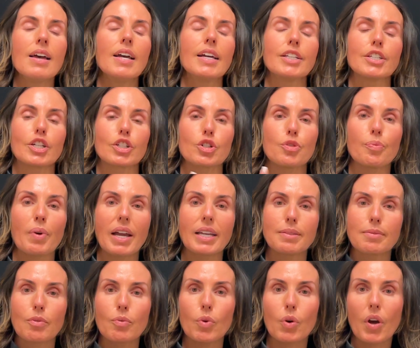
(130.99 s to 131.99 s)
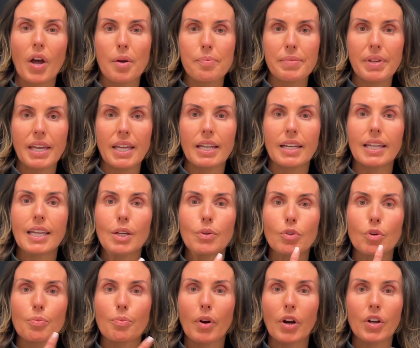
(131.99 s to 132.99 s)
Dr. Biesman will come in, he
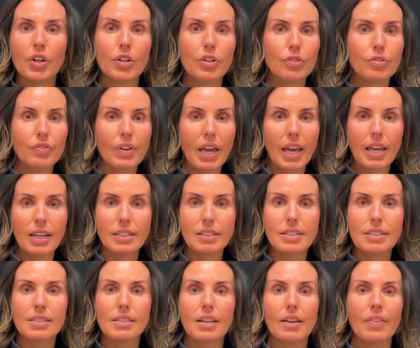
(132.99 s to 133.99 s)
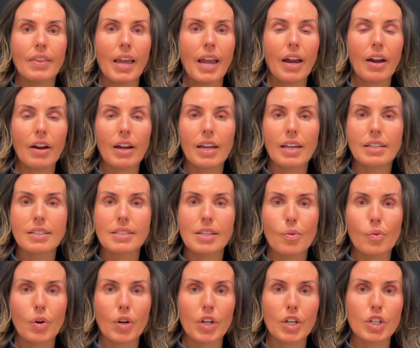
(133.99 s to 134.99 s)
will mark your face on the areas that
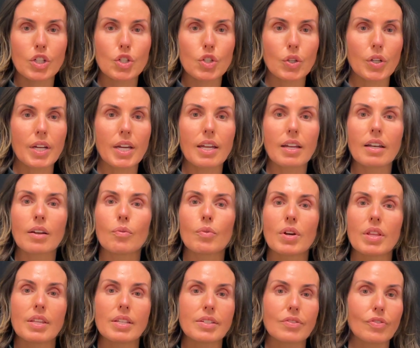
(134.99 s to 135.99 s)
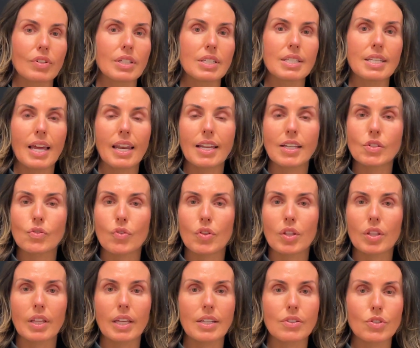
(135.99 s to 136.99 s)
we're going to treat with different settings for the
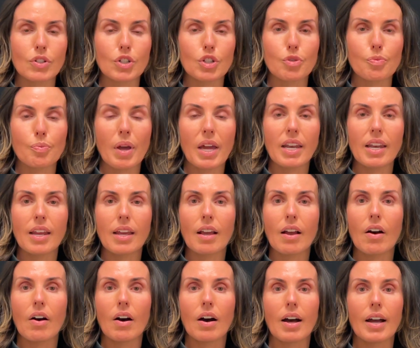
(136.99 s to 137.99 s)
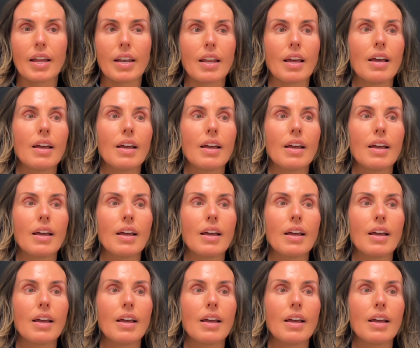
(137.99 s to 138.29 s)
laser depending on